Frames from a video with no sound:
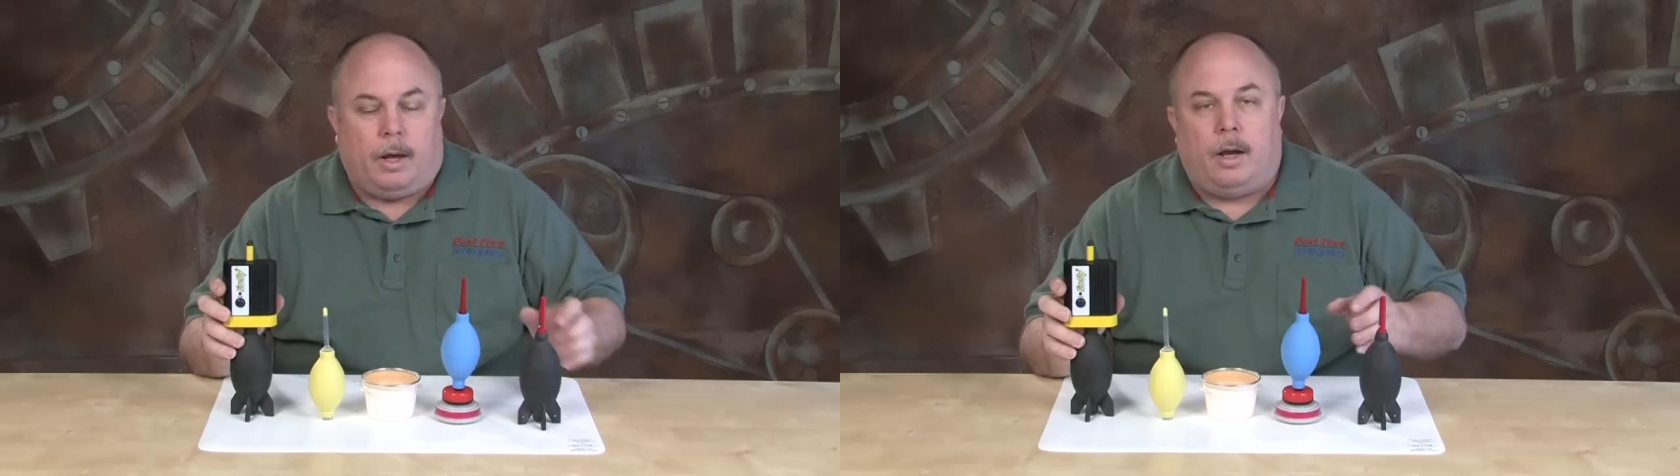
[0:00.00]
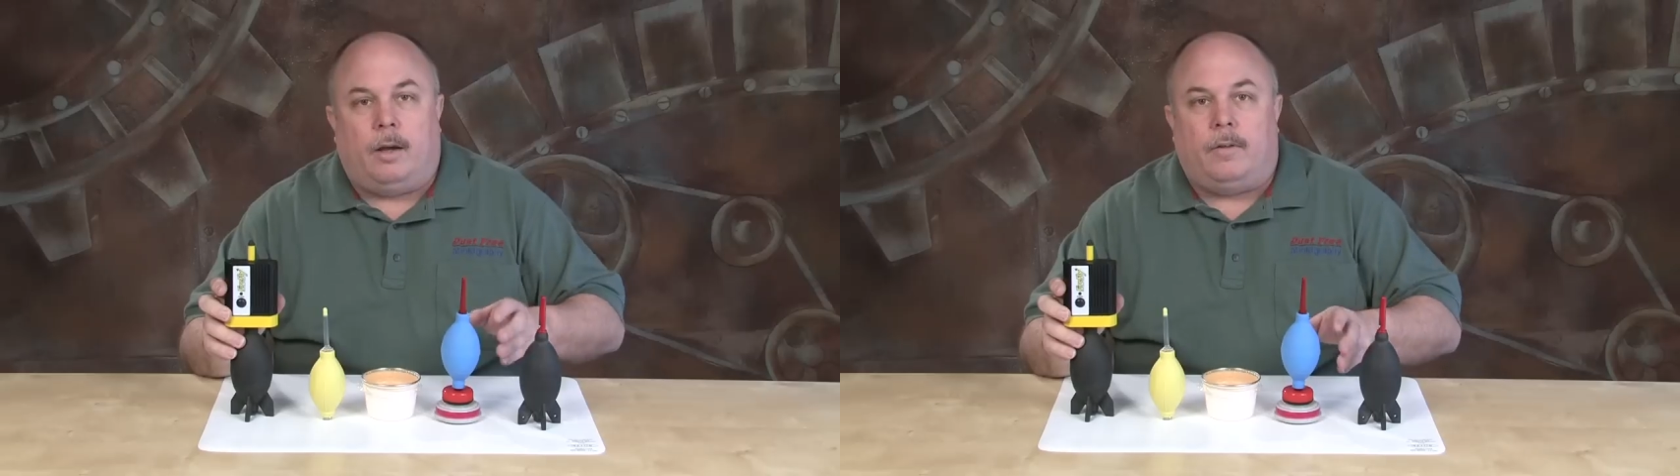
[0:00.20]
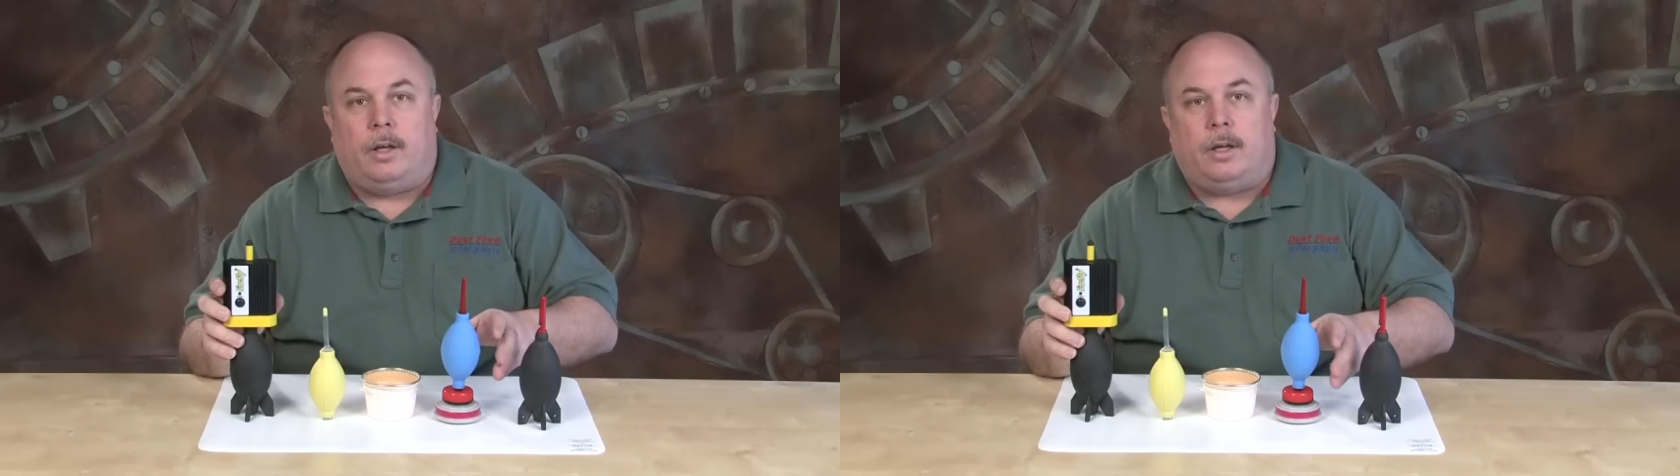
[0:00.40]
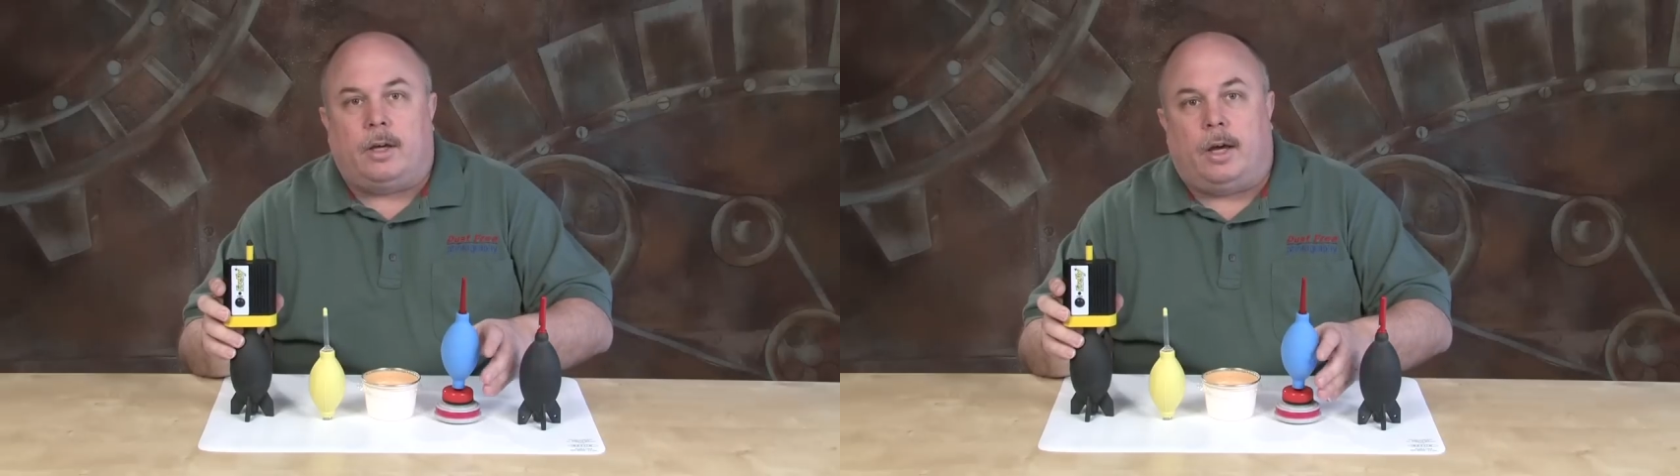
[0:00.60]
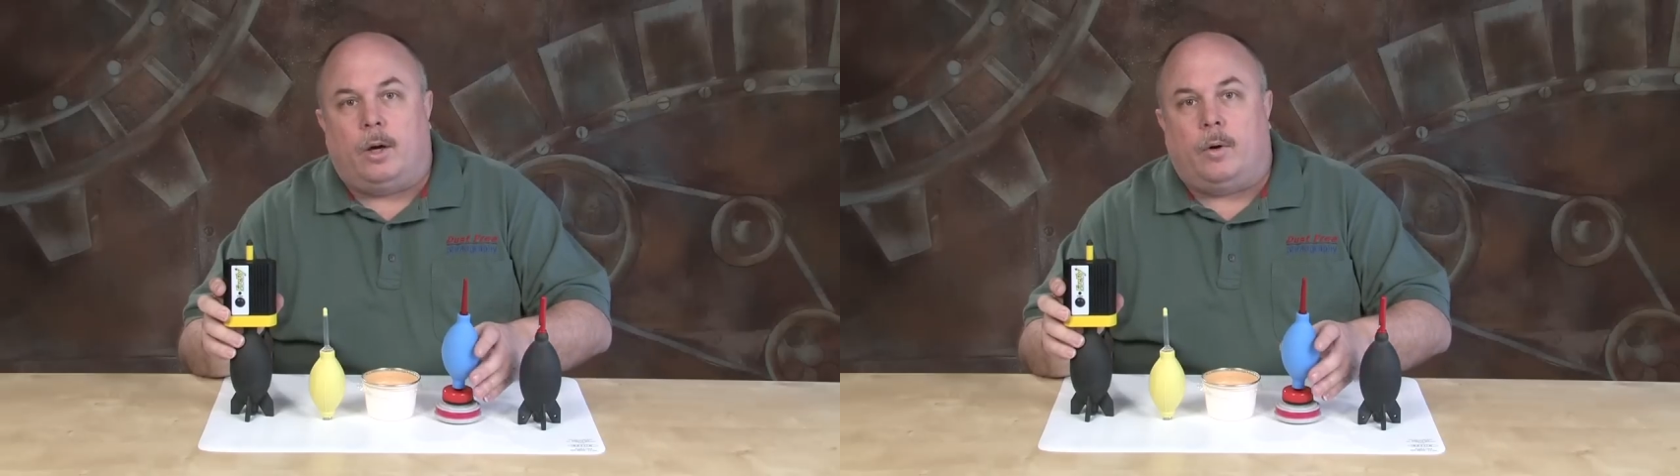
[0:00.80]
and the
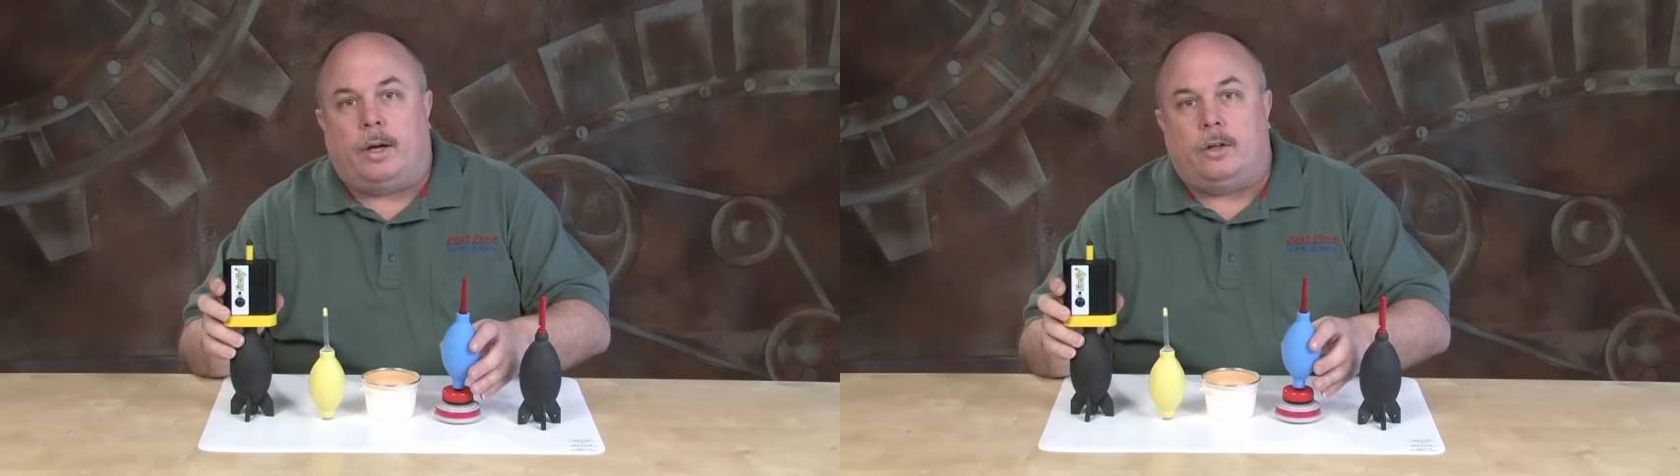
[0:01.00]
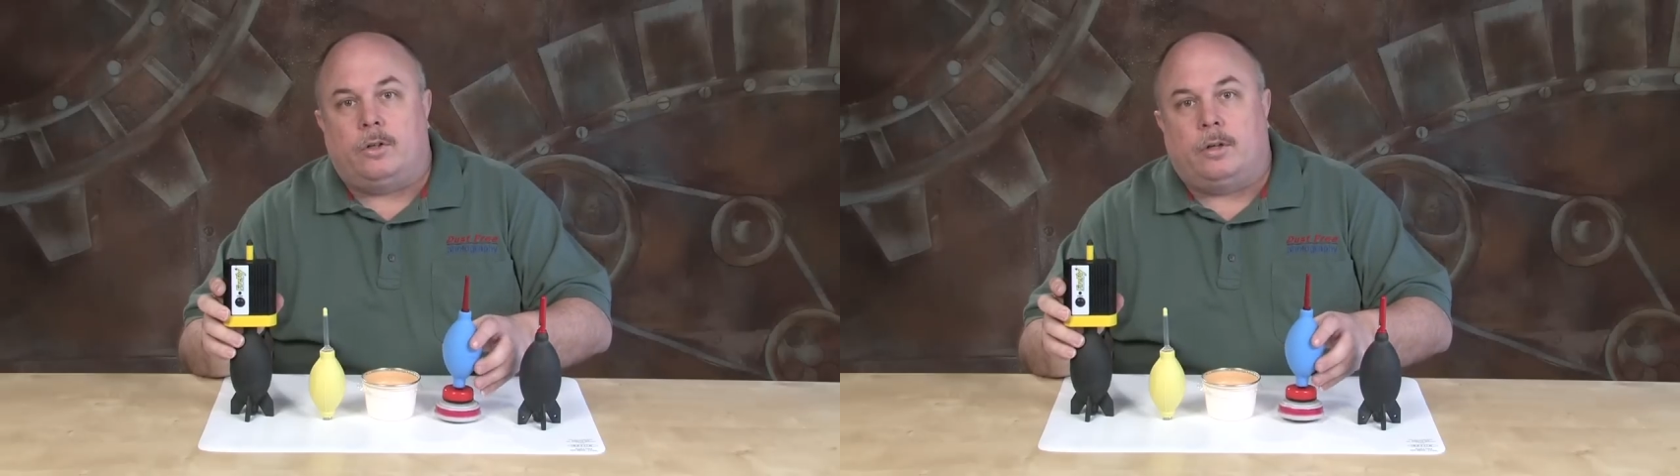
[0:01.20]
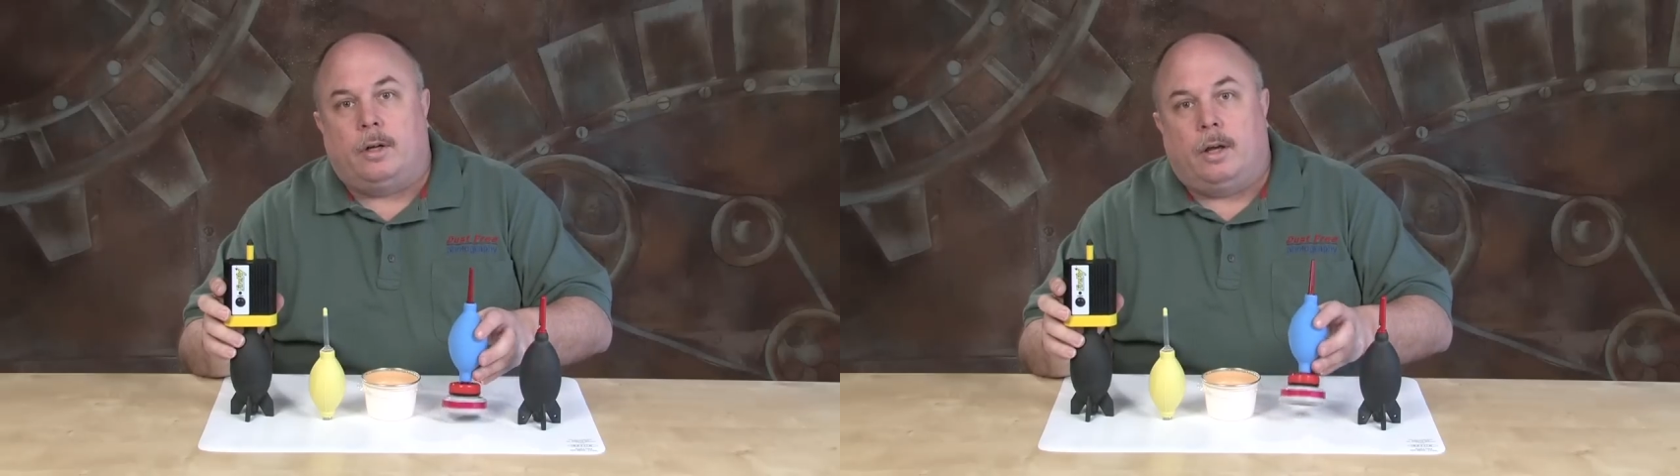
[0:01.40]
KOH